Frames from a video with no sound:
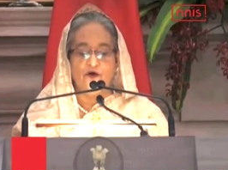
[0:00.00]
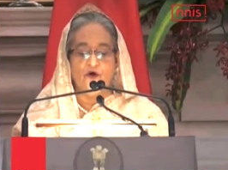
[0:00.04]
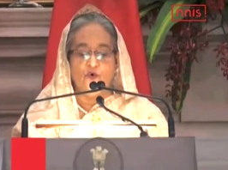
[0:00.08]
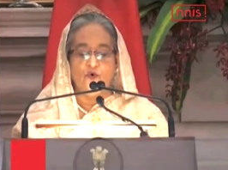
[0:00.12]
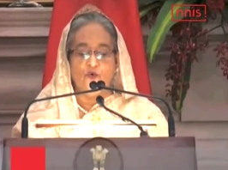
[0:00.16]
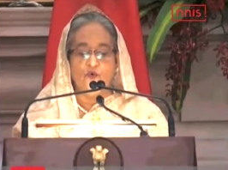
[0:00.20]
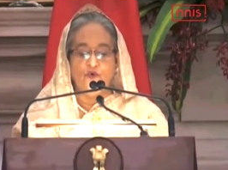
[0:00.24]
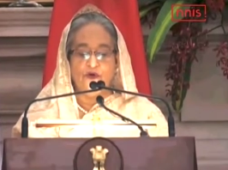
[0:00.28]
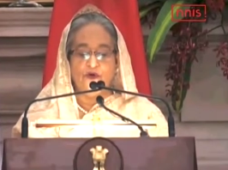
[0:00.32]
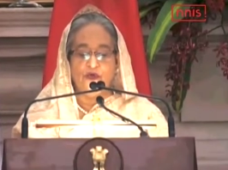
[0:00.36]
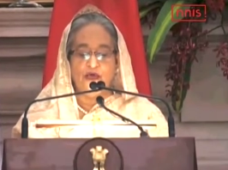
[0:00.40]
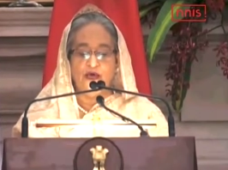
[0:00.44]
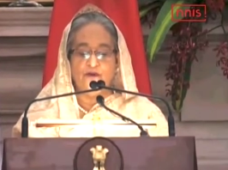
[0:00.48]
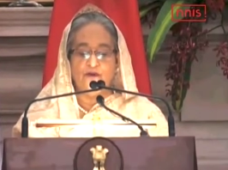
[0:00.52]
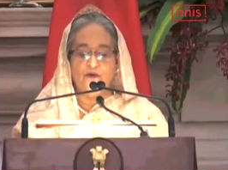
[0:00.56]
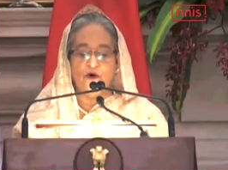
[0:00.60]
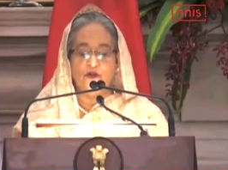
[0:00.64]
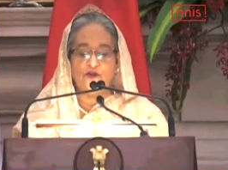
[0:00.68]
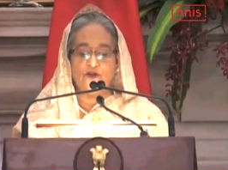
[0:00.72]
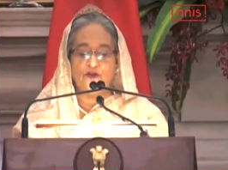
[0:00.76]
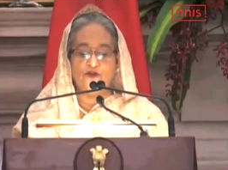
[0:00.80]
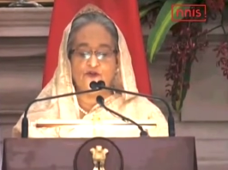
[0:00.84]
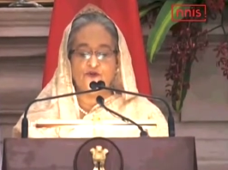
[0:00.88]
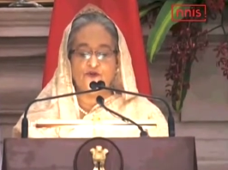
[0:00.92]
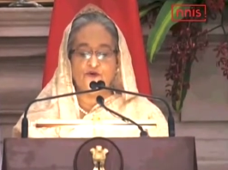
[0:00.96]
We have
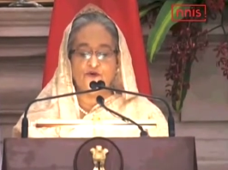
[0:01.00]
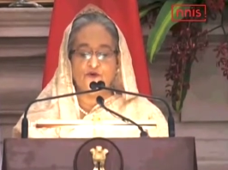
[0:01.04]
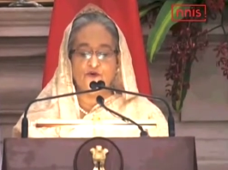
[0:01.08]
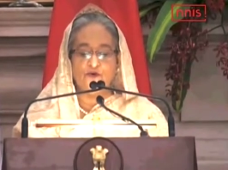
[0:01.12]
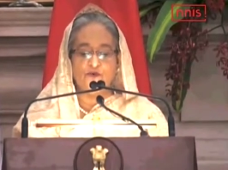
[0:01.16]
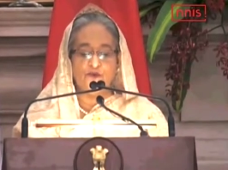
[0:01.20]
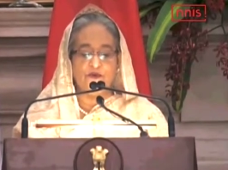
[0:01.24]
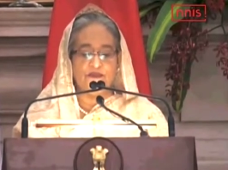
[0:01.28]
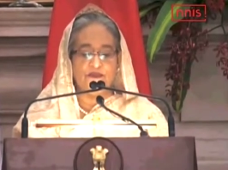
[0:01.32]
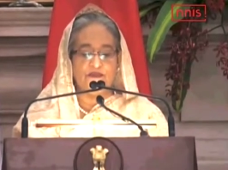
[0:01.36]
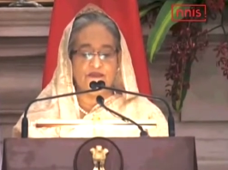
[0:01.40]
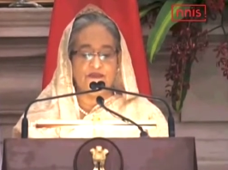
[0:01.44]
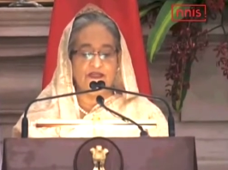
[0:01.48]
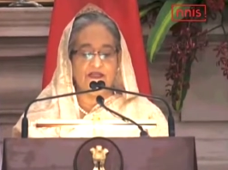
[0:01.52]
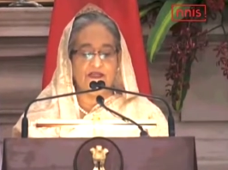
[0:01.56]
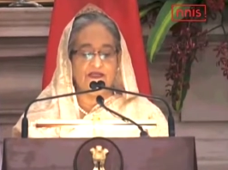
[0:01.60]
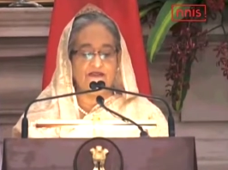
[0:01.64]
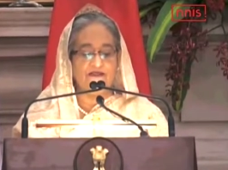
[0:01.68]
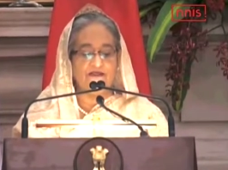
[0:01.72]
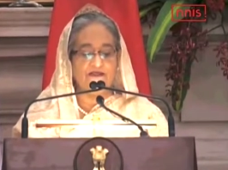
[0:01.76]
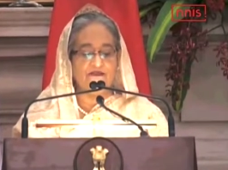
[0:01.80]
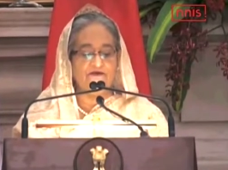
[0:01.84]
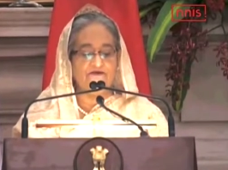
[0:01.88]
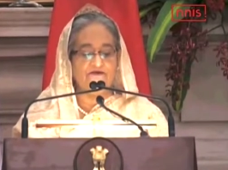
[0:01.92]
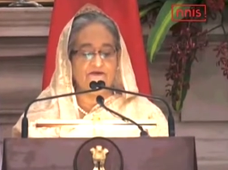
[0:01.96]
also
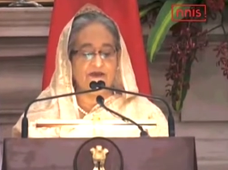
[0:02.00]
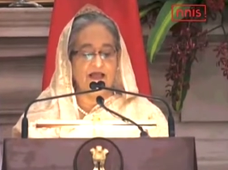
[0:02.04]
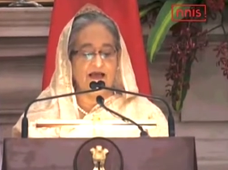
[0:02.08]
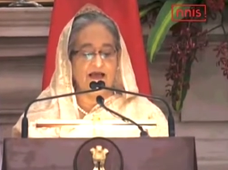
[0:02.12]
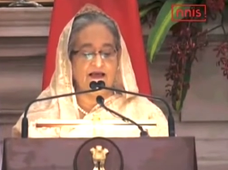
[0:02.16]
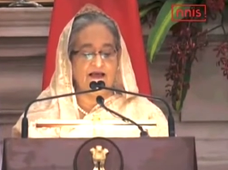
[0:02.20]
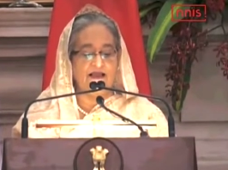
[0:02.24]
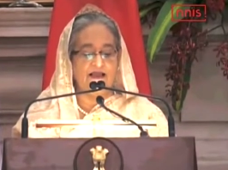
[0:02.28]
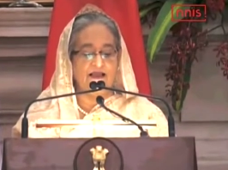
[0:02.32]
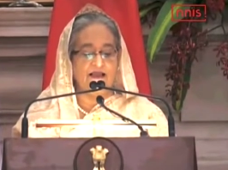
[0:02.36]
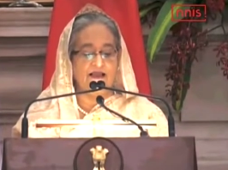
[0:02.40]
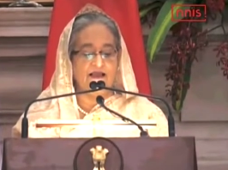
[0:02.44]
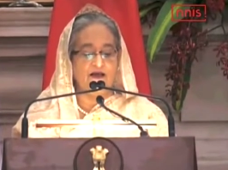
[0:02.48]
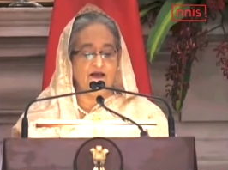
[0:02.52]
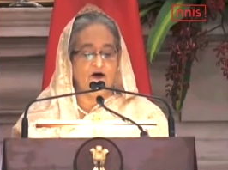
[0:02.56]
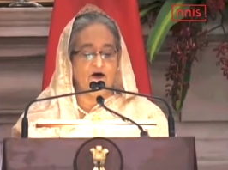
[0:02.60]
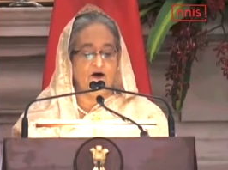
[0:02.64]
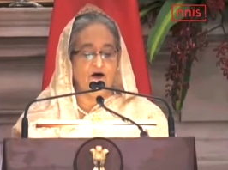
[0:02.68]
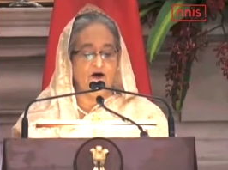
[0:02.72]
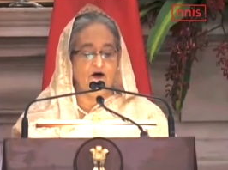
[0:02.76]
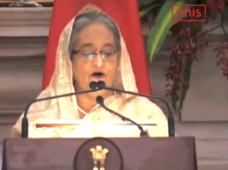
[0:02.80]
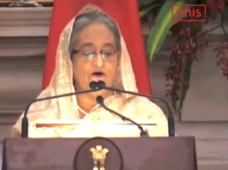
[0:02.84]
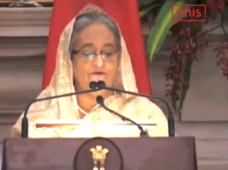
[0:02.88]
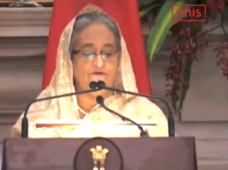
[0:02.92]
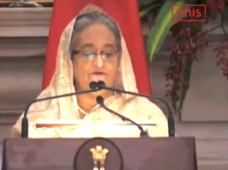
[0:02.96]
witnessed flagging
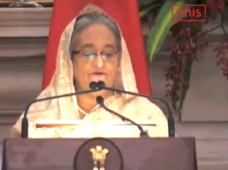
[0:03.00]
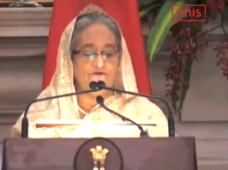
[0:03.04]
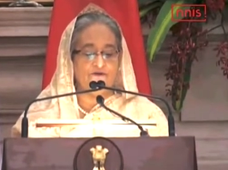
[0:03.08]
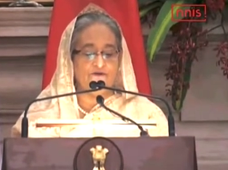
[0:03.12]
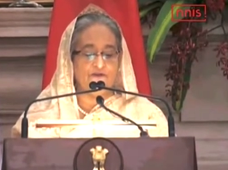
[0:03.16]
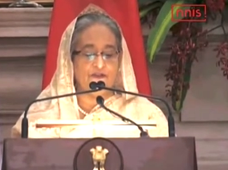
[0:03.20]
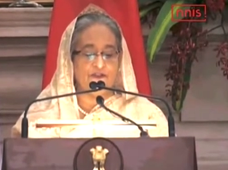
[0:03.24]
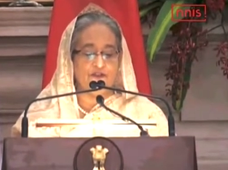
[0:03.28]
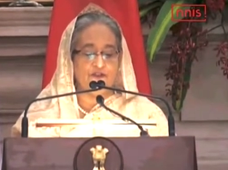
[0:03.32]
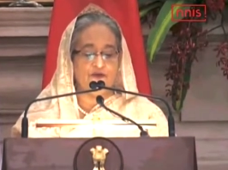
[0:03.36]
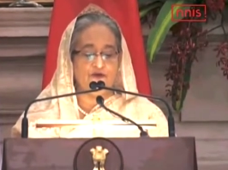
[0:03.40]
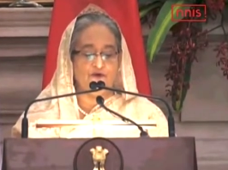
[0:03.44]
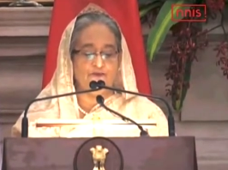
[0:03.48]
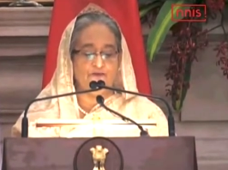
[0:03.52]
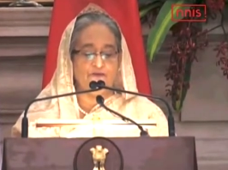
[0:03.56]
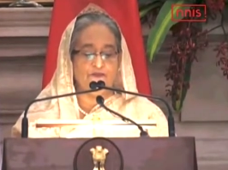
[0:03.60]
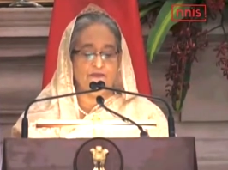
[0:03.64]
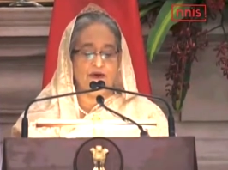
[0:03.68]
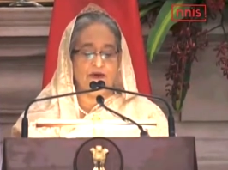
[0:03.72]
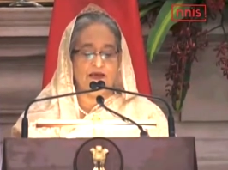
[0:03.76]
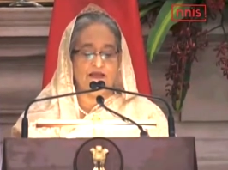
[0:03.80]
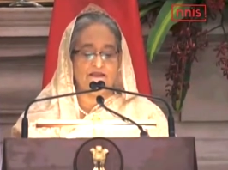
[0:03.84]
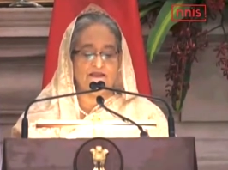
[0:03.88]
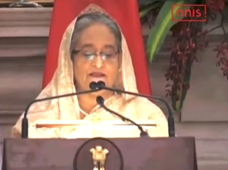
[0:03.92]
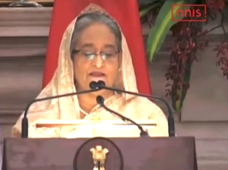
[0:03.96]
of new
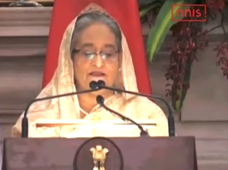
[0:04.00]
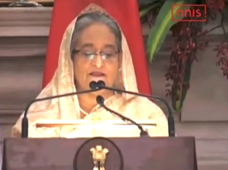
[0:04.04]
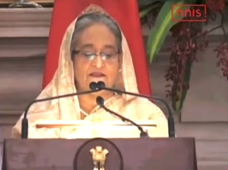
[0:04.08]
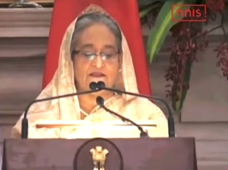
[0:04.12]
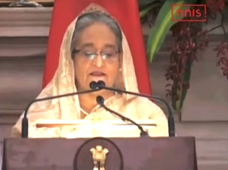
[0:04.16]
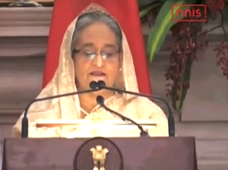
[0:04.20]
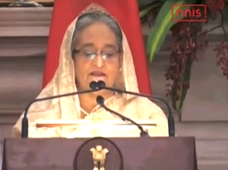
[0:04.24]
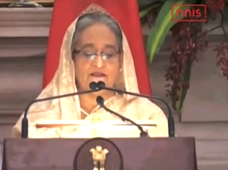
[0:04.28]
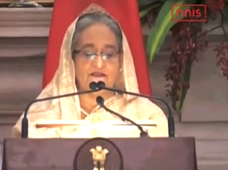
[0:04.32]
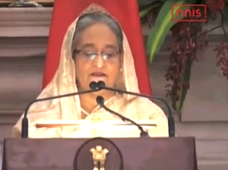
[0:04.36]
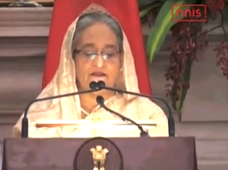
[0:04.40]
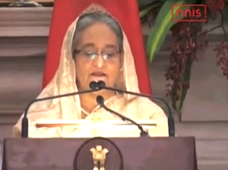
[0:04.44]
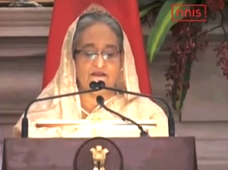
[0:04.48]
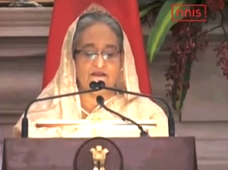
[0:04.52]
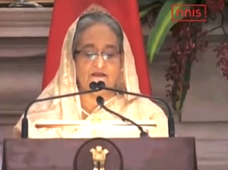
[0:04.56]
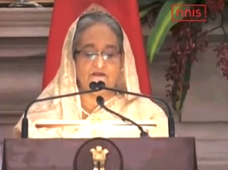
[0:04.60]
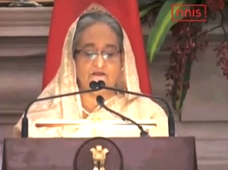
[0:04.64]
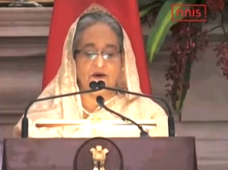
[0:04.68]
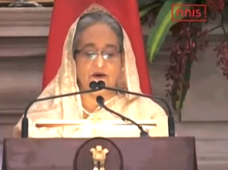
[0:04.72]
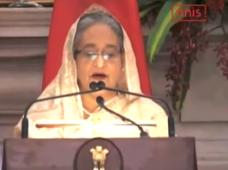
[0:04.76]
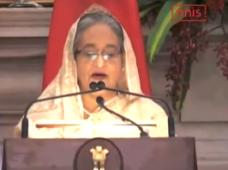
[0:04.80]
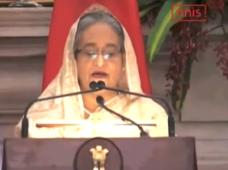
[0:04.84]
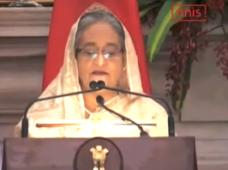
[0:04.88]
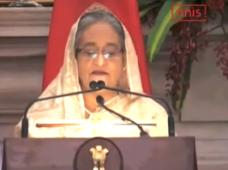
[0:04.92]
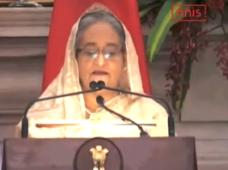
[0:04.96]
passengers
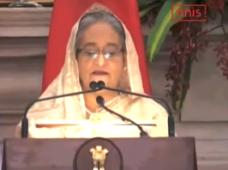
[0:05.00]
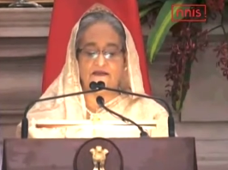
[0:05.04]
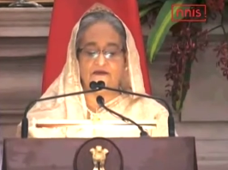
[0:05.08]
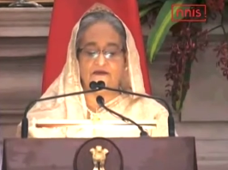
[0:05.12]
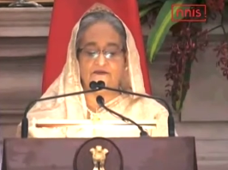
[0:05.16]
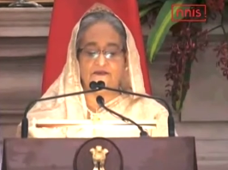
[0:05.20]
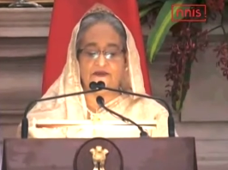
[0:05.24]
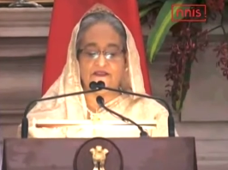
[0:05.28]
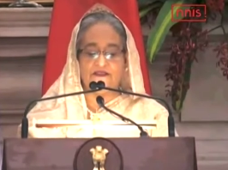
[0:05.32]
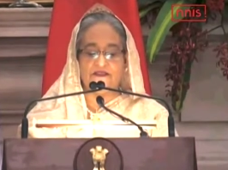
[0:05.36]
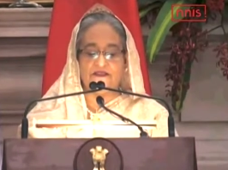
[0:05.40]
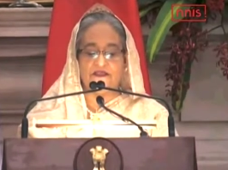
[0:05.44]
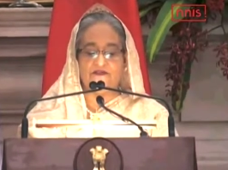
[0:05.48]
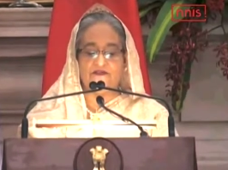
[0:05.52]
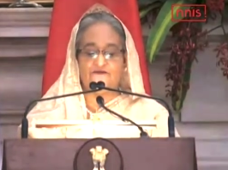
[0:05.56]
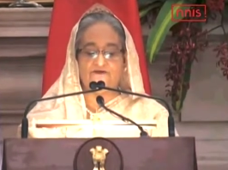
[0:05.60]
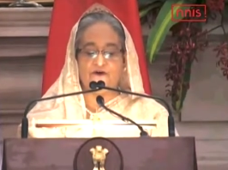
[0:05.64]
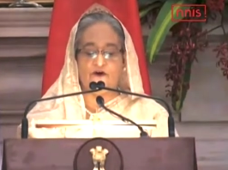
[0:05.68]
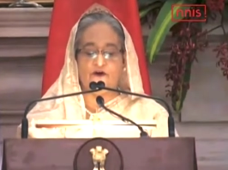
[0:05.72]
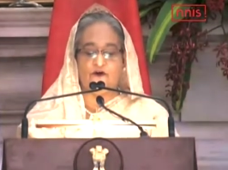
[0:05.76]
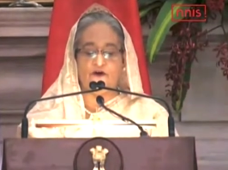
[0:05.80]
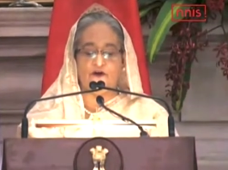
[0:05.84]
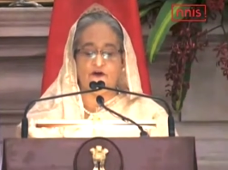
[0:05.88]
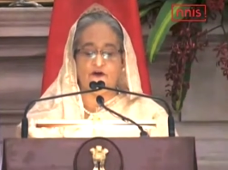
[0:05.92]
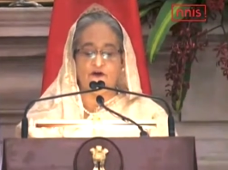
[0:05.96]
bus services for